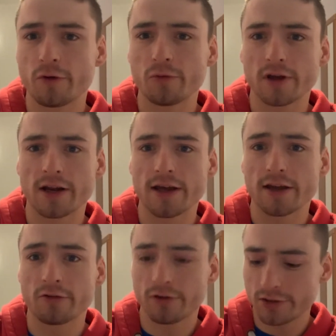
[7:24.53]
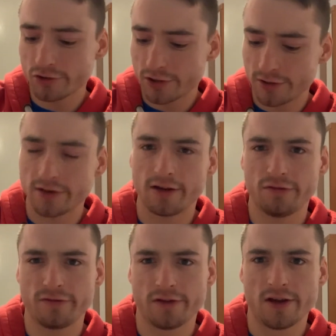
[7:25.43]
kind of air range,
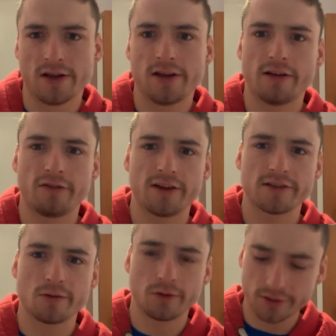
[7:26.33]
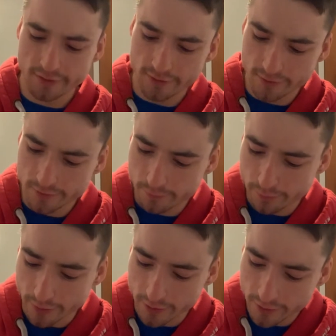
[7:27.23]
if that's a word.
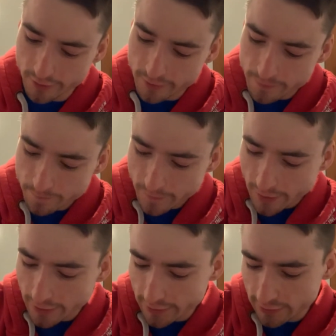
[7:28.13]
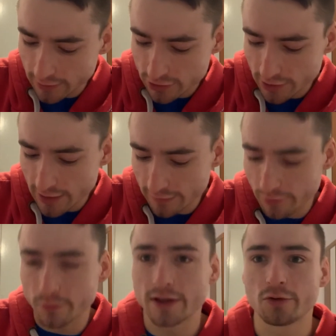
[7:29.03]
But I could literally have
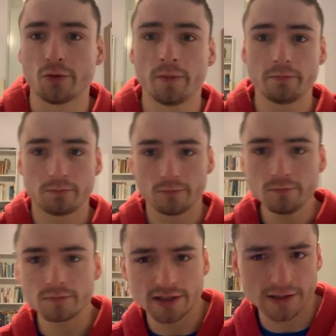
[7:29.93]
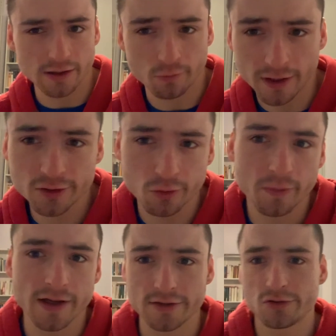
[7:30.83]
it wide open. Wide
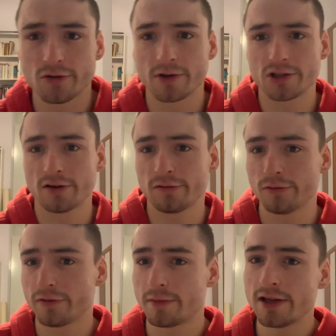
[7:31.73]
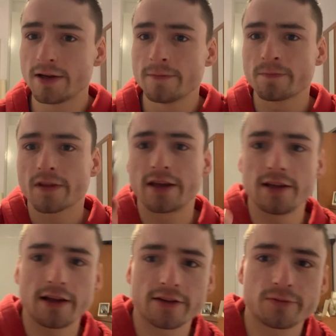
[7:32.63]
open, it is too much airflow for me.
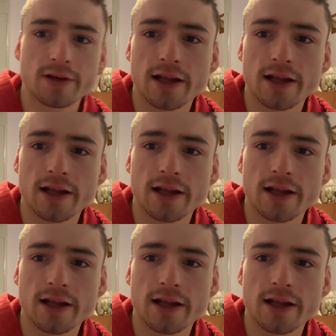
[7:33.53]
That's where I